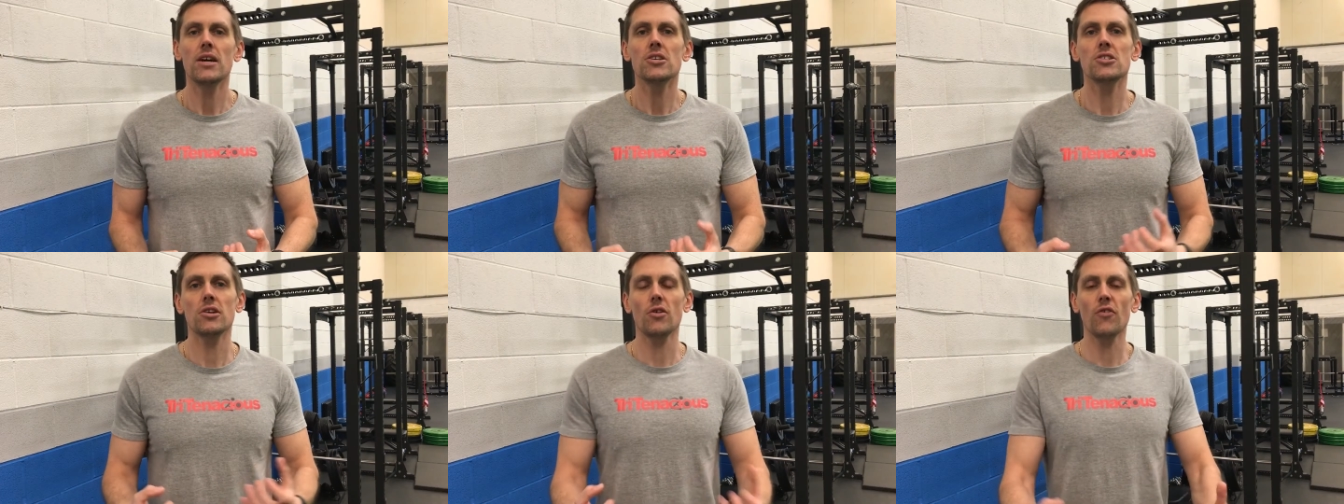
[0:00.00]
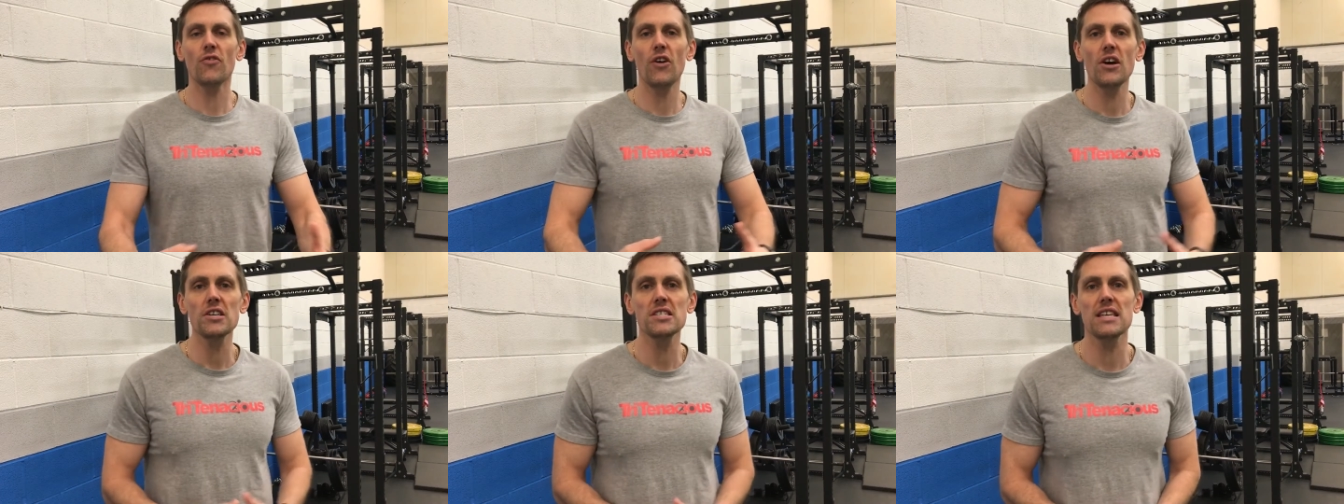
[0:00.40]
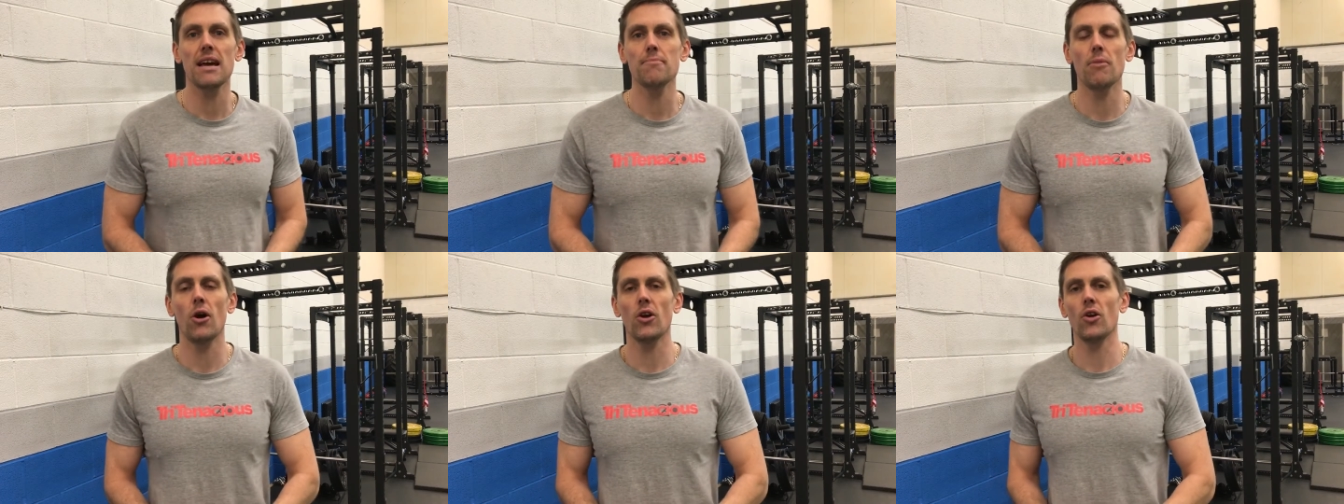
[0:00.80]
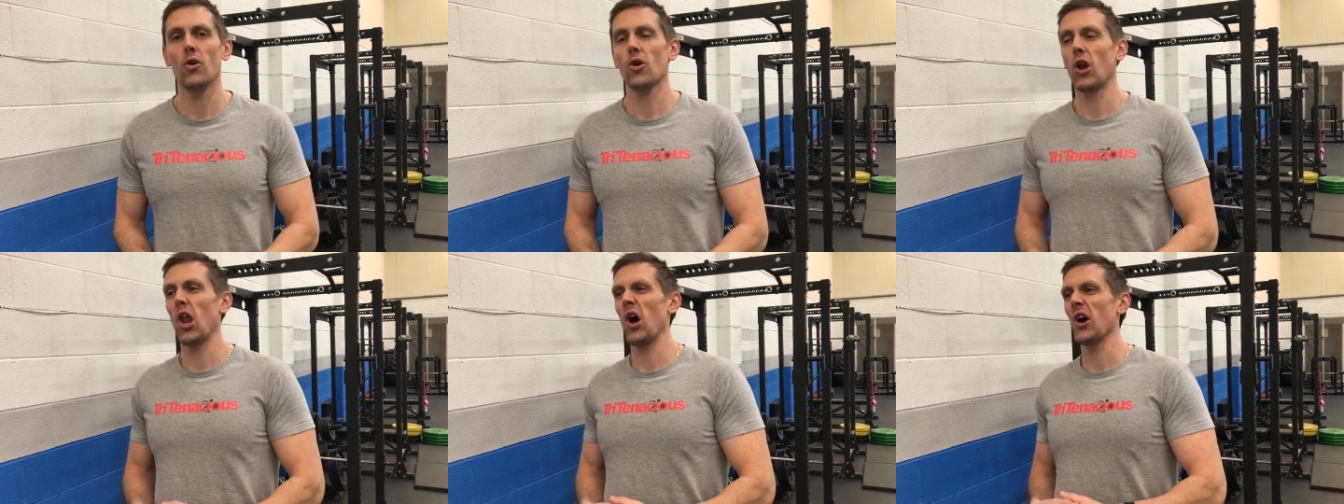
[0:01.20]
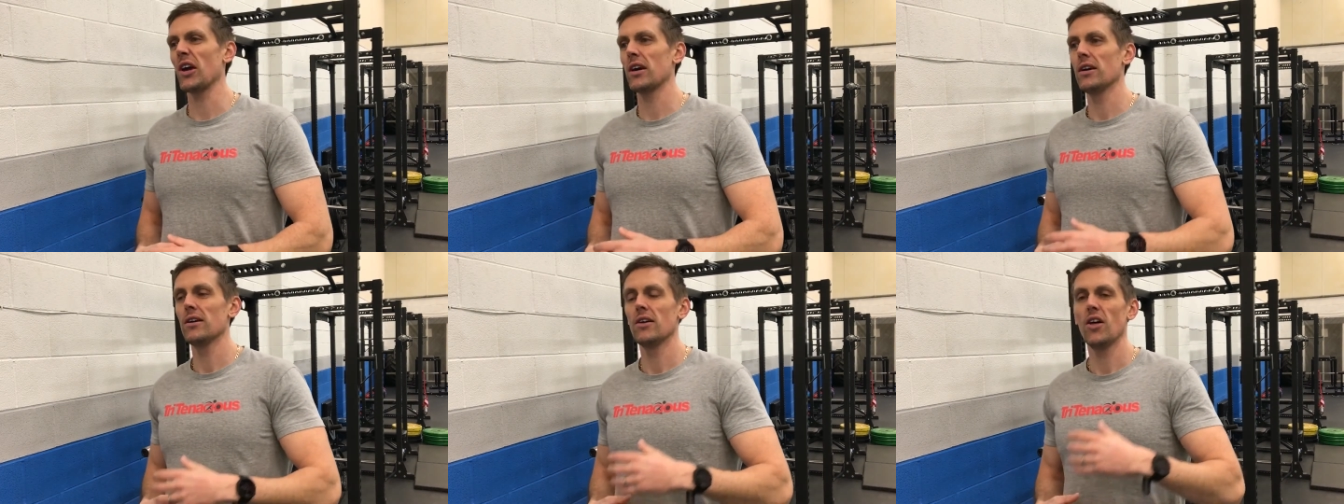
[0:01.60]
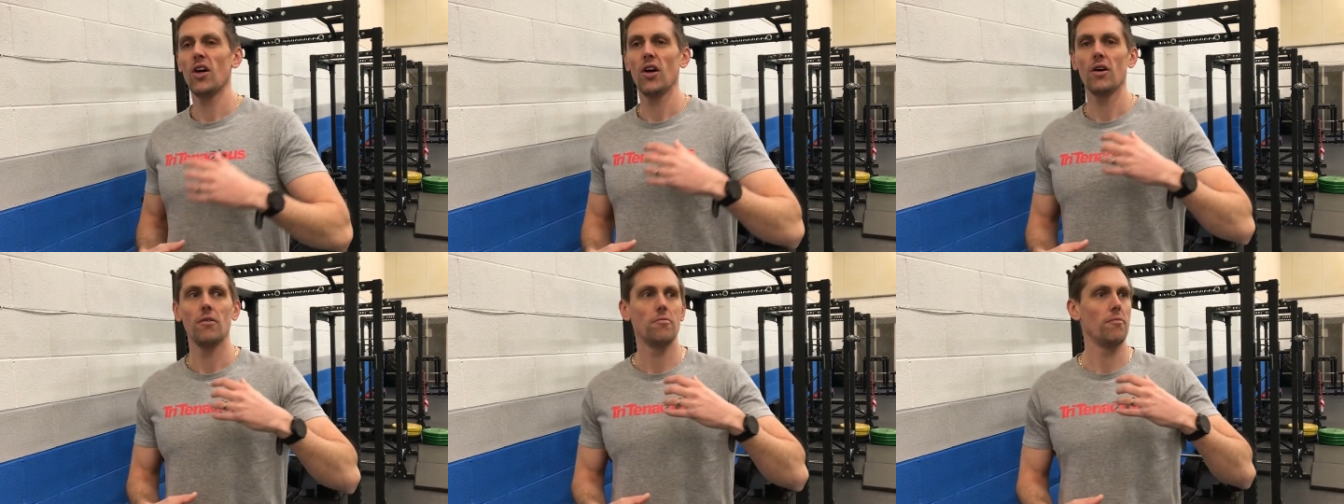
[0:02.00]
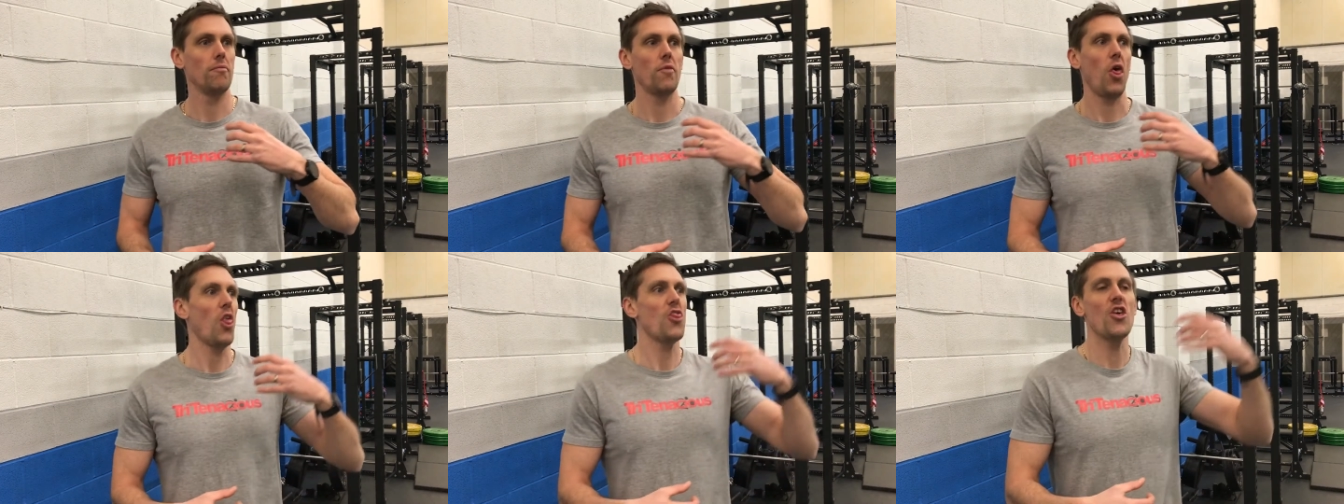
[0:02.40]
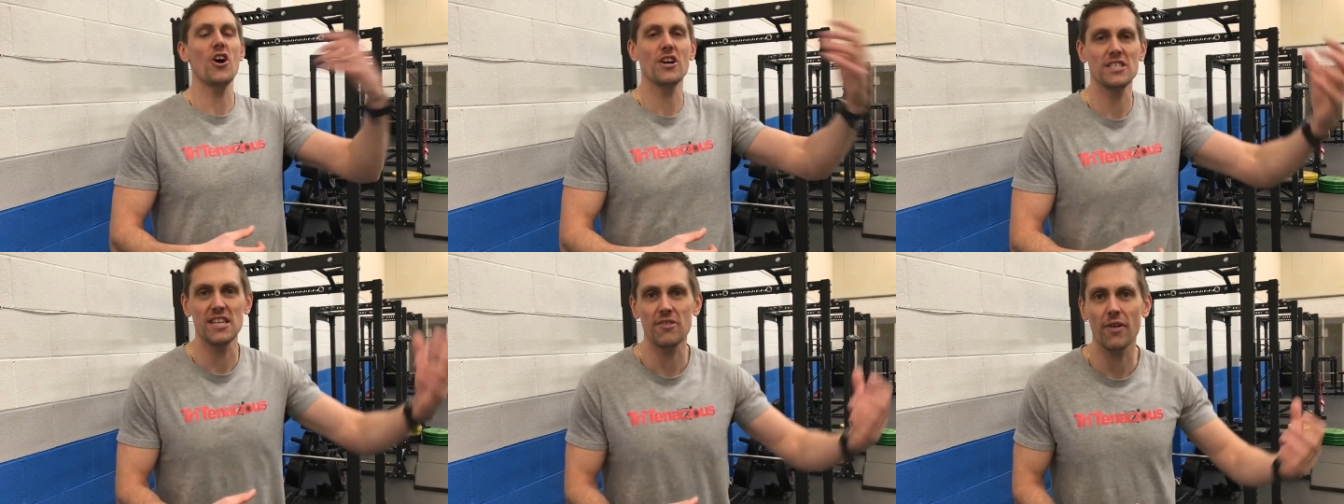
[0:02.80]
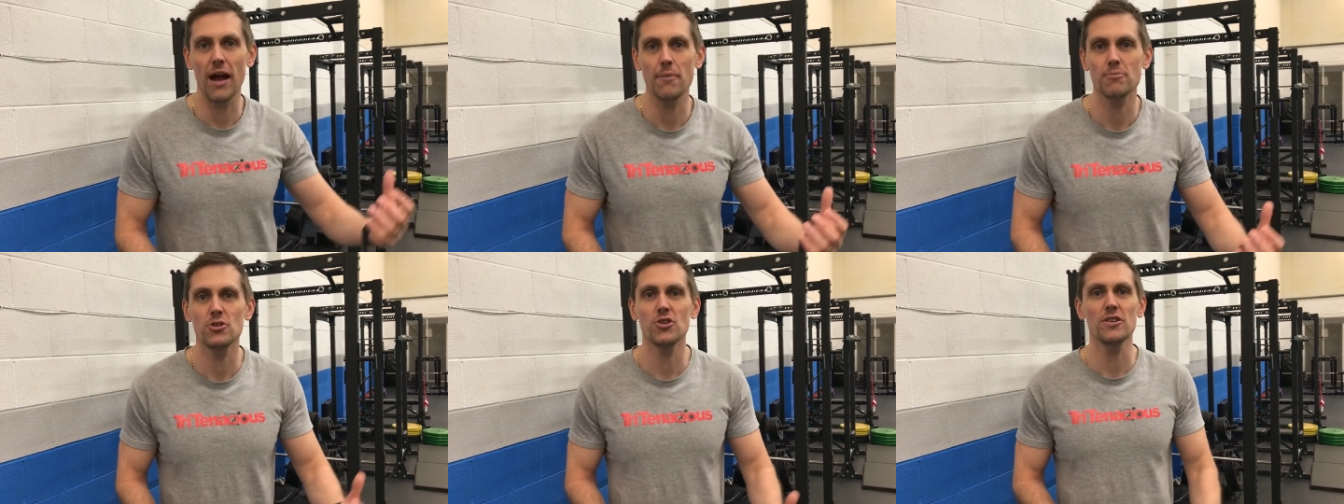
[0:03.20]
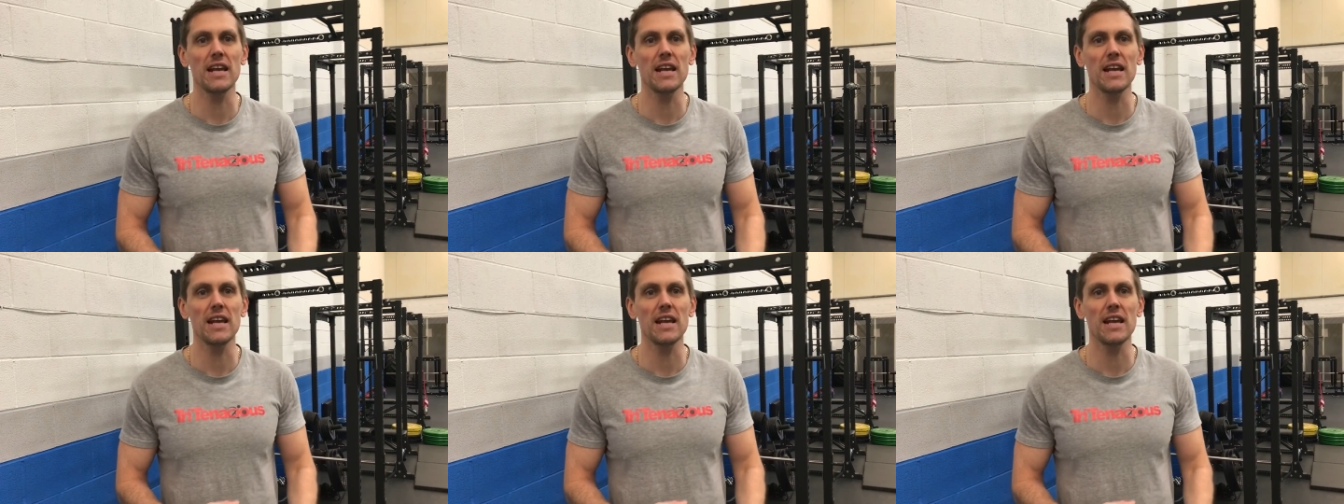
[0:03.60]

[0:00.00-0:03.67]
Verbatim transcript: So your first set might look like 30 reps.